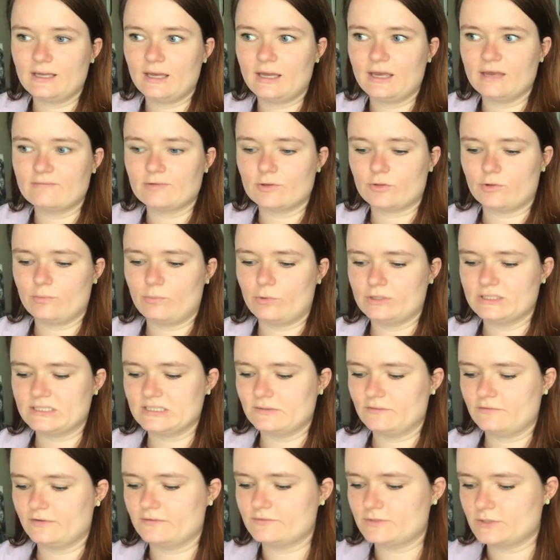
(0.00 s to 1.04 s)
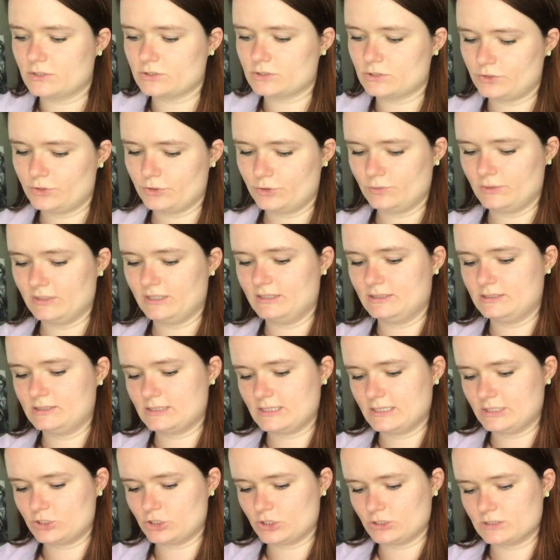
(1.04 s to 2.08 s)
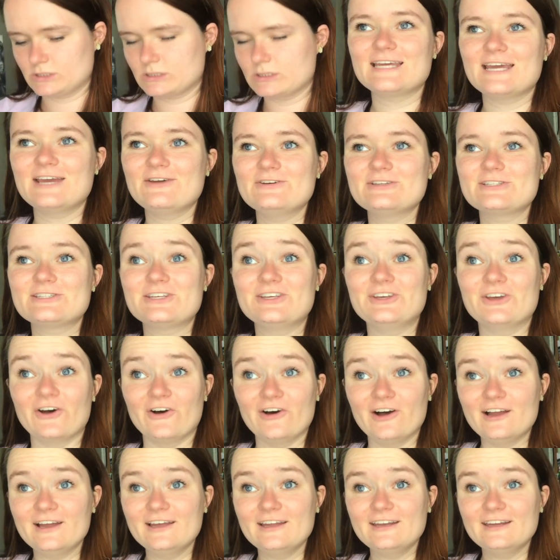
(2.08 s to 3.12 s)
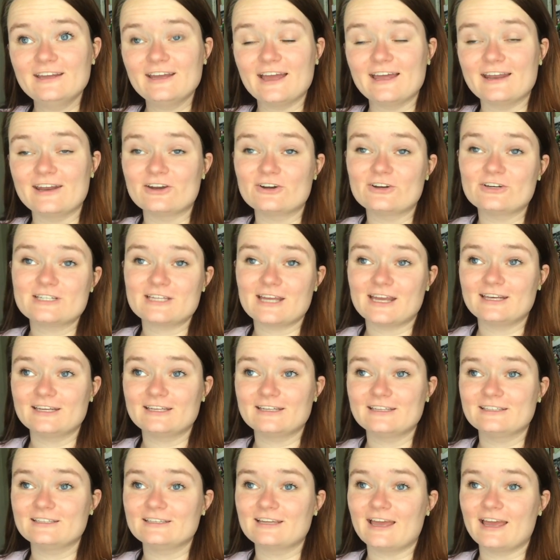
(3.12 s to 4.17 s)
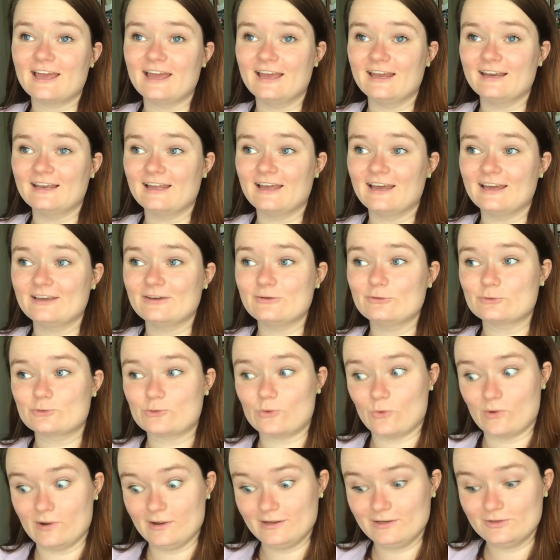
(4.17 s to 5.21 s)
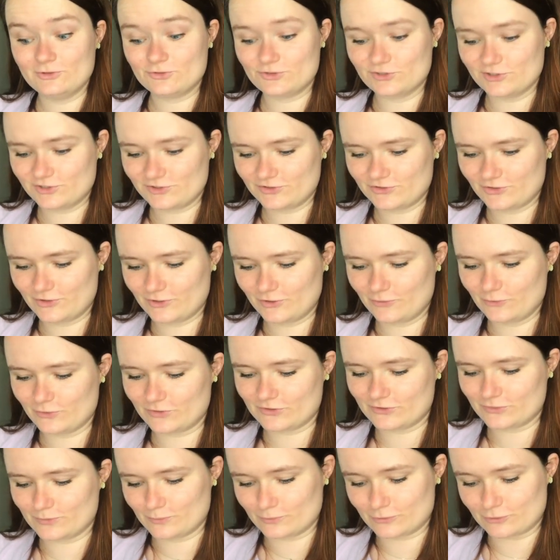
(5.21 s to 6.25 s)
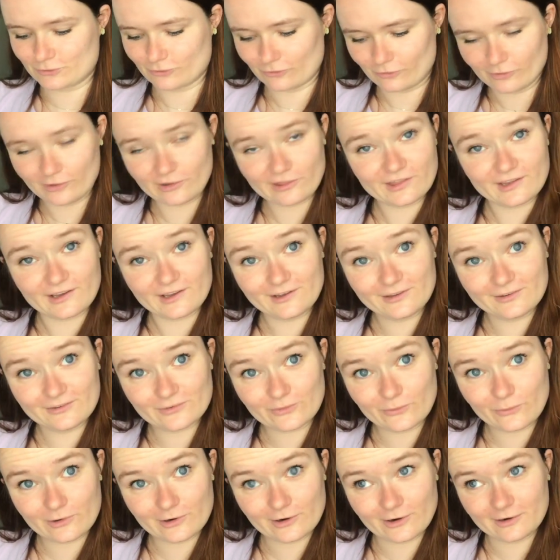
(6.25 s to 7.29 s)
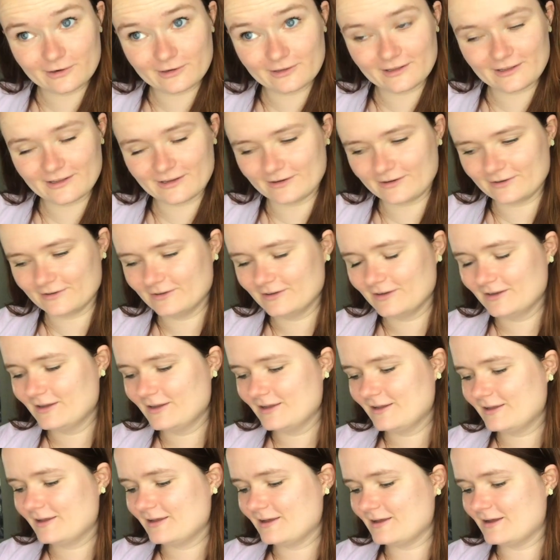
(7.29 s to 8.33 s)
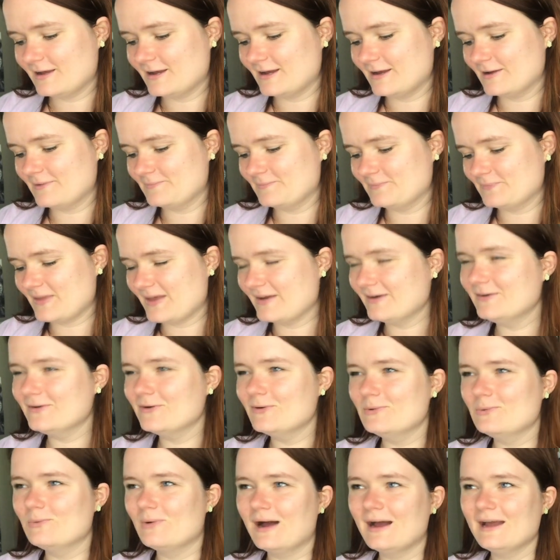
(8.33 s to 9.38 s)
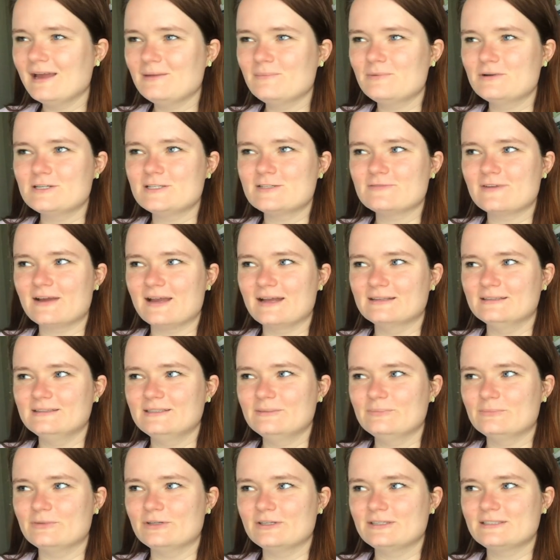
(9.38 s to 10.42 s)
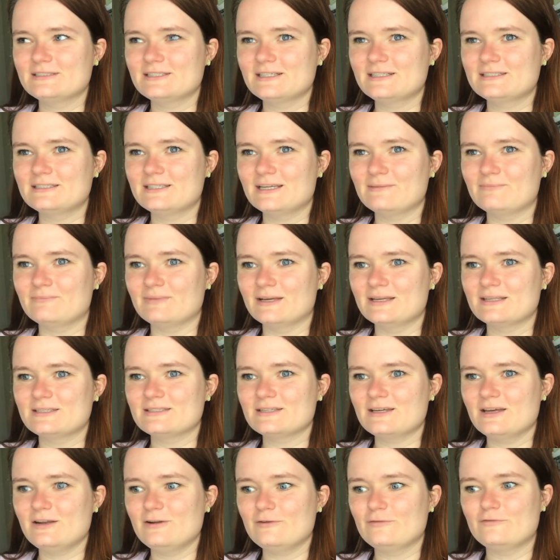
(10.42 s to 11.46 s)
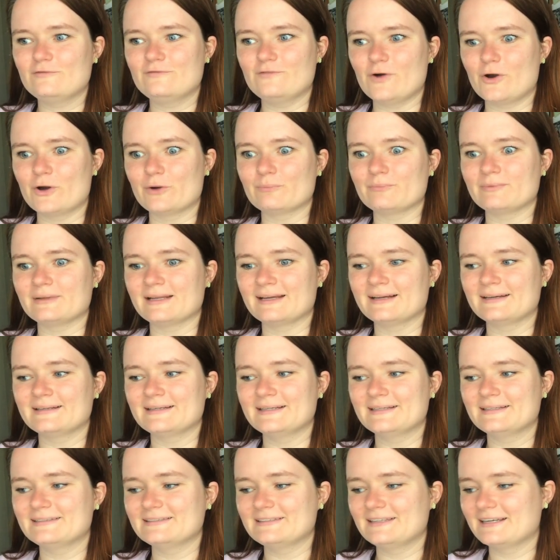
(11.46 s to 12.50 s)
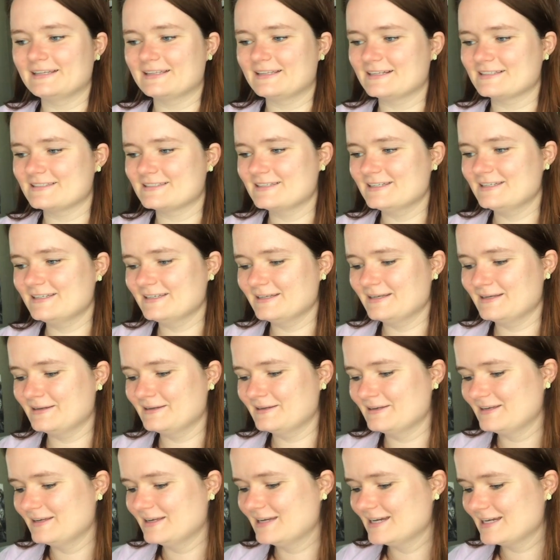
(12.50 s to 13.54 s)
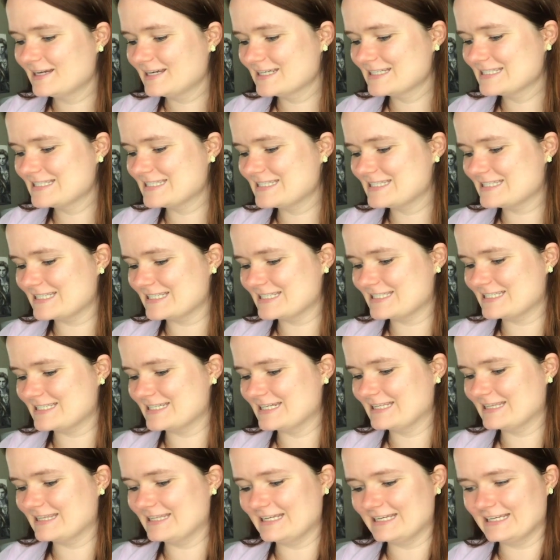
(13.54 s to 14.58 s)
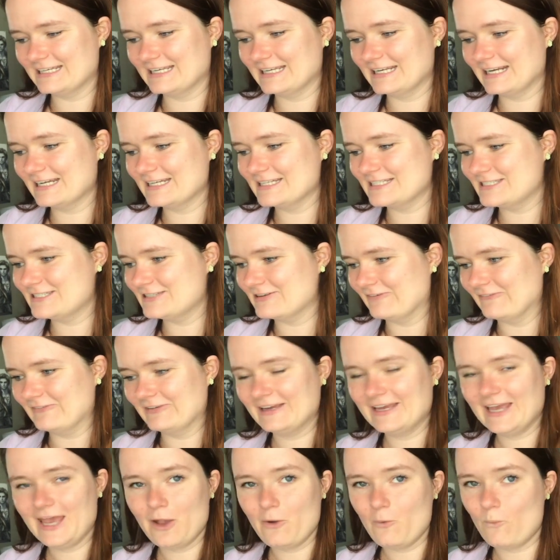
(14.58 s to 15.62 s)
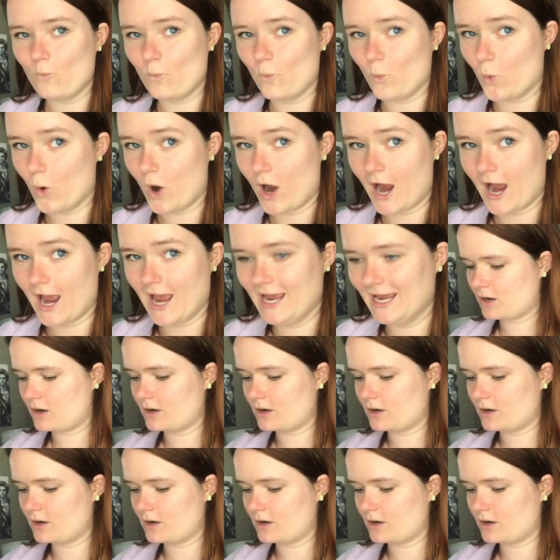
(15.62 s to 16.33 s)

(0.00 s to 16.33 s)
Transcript: I gave it 3.75 stars on Goodreads. It just, it was good and entertaining and like it was quite interesting with some certain things going on in there. Um, I don't know why a bunch of alien books like take place on a farm planet. Like that's like a consistent thing and I don't get why.